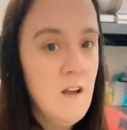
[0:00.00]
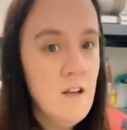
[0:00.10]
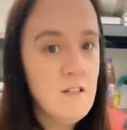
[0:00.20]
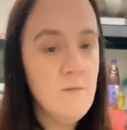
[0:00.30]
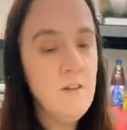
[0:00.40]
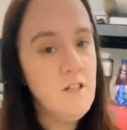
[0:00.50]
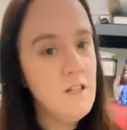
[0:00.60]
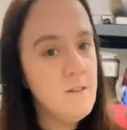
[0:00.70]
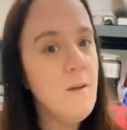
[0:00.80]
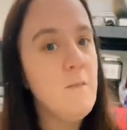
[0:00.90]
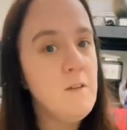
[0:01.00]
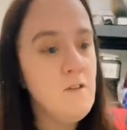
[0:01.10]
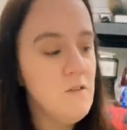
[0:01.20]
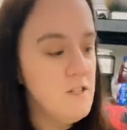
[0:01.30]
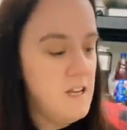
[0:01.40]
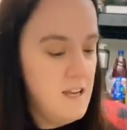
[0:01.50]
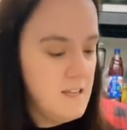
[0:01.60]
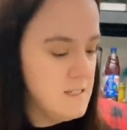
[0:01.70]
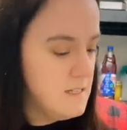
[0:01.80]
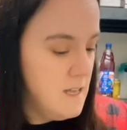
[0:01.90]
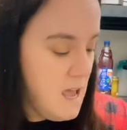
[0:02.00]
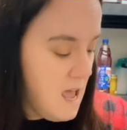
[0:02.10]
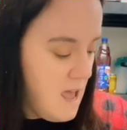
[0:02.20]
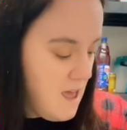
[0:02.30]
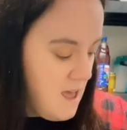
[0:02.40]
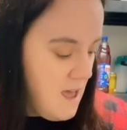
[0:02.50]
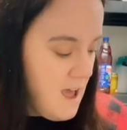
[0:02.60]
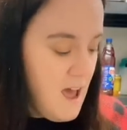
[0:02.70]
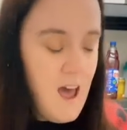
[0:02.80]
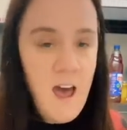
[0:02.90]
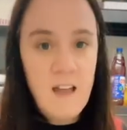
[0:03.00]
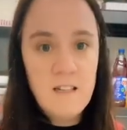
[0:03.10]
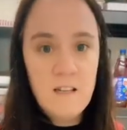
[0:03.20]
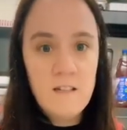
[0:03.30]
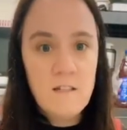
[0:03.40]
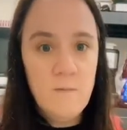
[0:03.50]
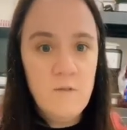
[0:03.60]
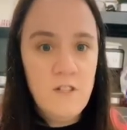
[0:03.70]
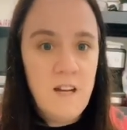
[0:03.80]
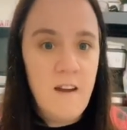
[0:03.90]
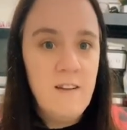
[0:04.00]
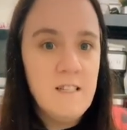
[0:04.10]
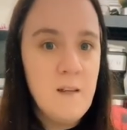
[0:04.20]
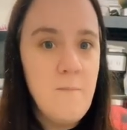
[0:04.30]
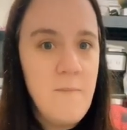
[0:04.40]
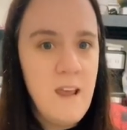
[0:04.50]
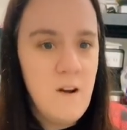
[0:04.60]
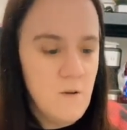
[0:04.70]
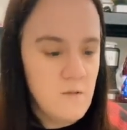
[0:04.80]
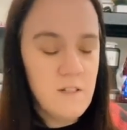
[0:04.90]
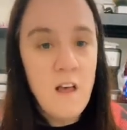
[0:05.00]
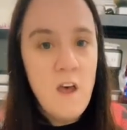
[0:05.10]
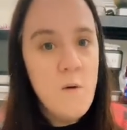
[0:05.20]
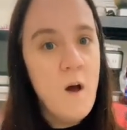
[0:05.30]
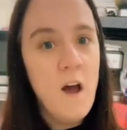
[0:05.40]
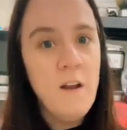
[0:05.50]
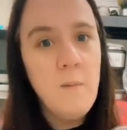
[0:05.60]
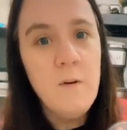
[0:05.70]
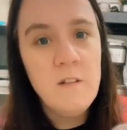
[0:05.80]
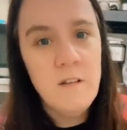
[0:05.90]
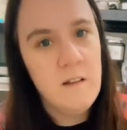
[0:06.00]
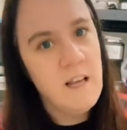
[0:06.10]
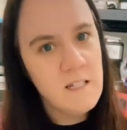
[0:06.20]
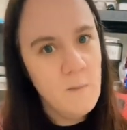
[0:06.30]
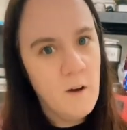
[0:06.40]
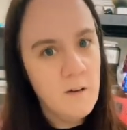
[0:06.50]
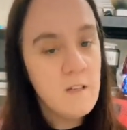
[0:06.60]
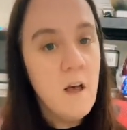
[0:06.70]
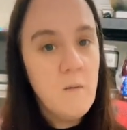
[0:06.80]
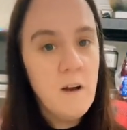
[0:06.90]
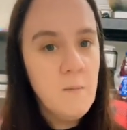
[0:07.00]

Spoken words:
some reduced fat mature cheese, and some cherry tomatoes. We're only putting, they're tomatoes. We're only